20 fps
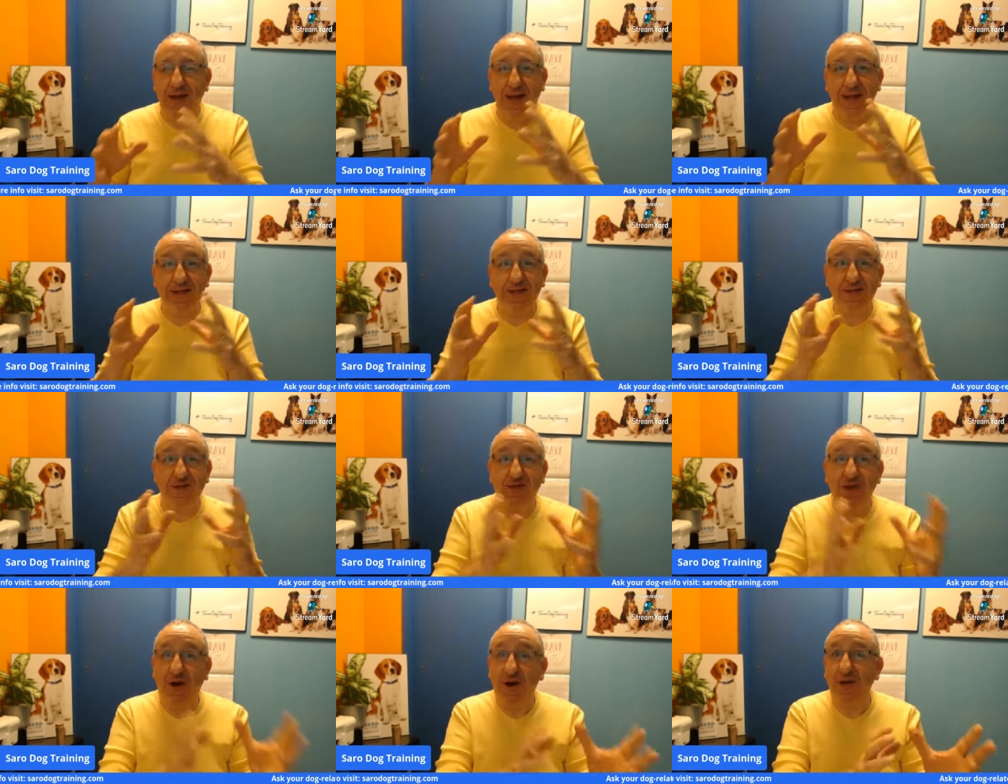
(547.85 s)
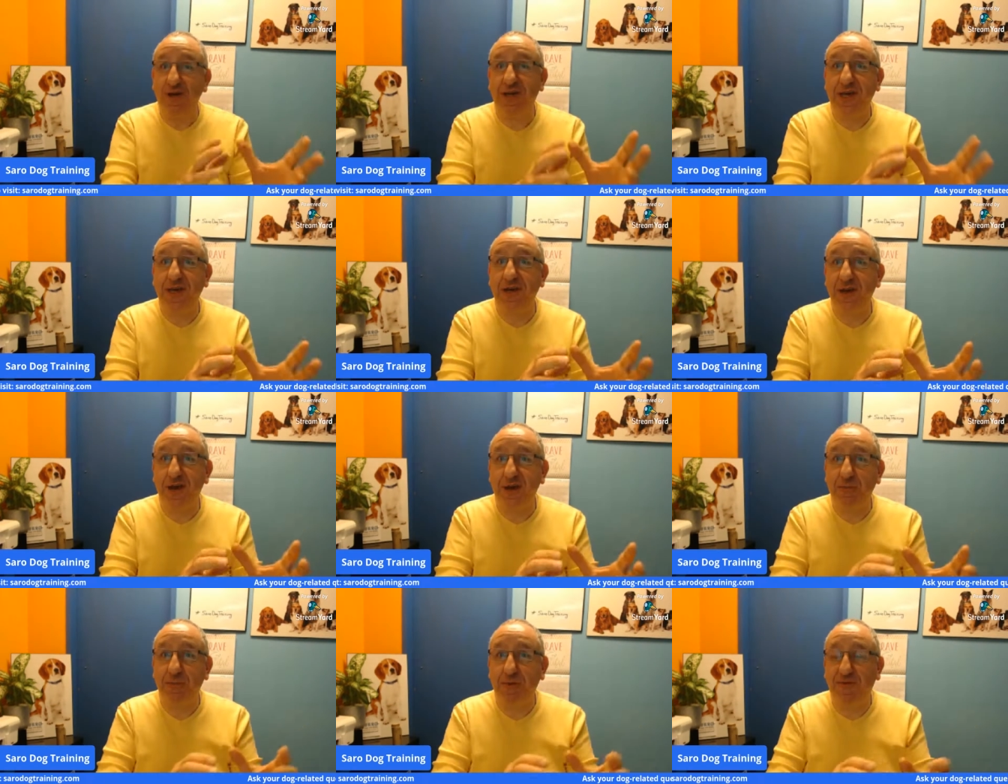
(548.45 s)
and the dog
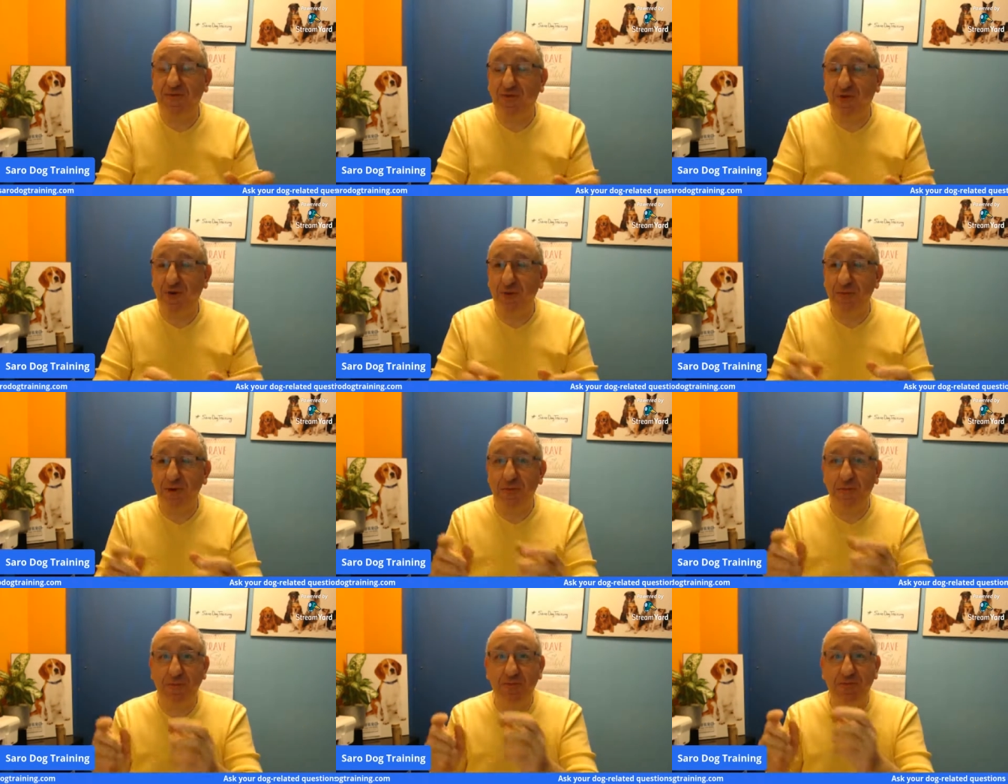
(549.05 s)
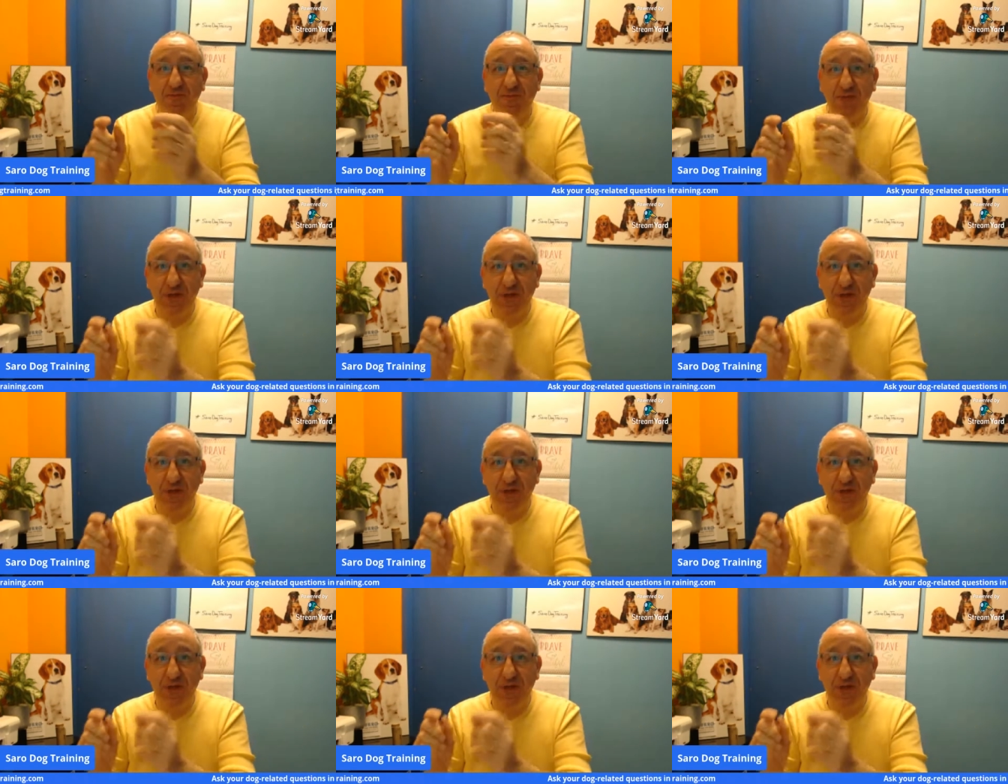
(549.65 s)
cannot perform it